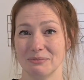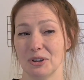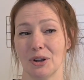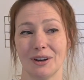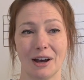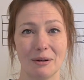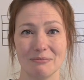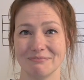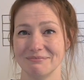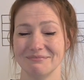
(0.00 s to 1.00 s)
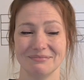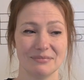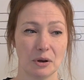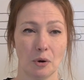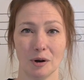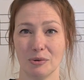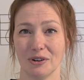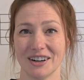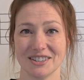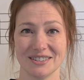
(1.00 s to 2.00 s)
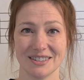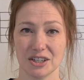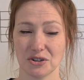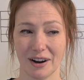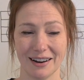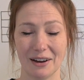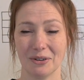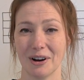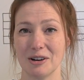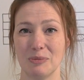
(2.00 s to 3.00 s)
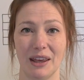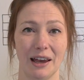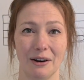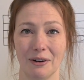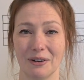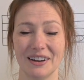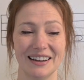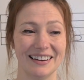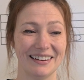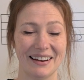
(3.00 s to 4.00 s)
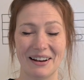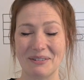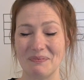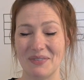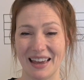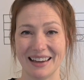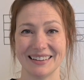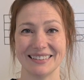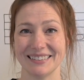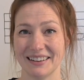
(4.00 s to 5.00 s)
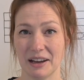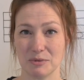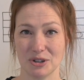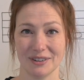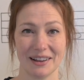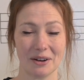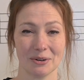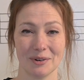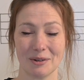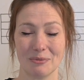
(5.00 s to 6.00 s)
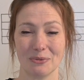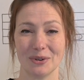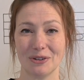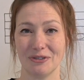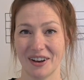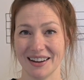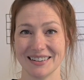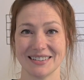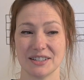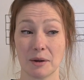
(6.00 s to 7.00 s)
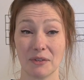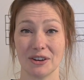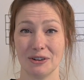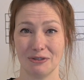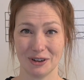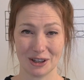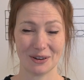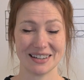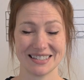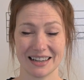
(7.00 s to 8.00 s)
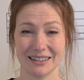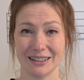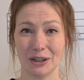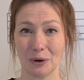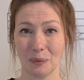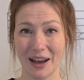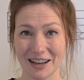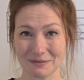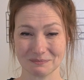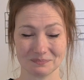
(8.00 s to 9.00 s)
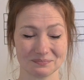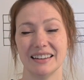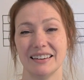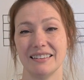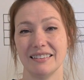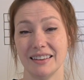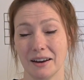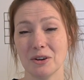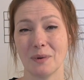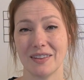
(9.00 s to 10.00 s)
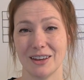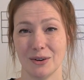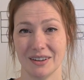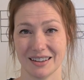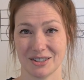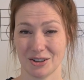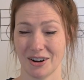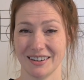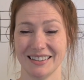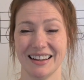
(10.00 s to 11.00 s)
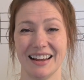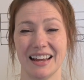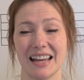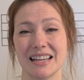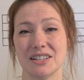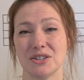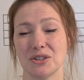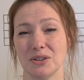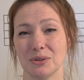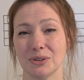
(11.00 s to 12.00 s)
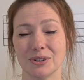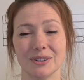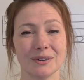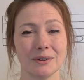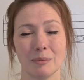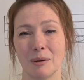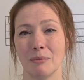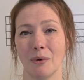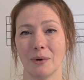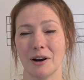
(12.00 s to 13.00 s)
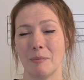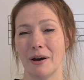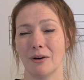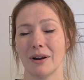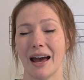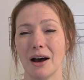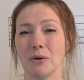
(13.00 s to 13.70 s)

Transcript: look up chord progressions to try out on piano, and I'm sure the algorithm will find something good for you and send it your way. The other way that you can get started is to learn a little bit more about how